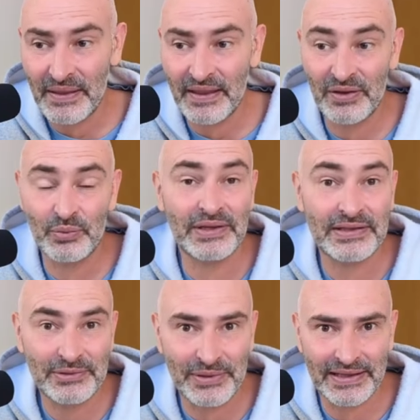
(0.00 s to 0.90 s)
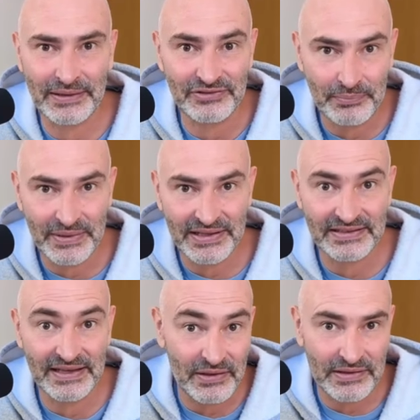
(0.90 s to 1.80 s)
Otherwise, they'd be left a piece
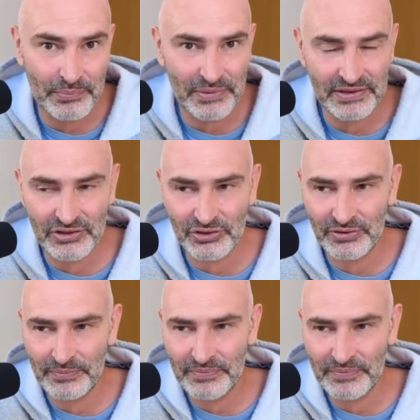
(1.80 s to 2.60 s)
down in the position.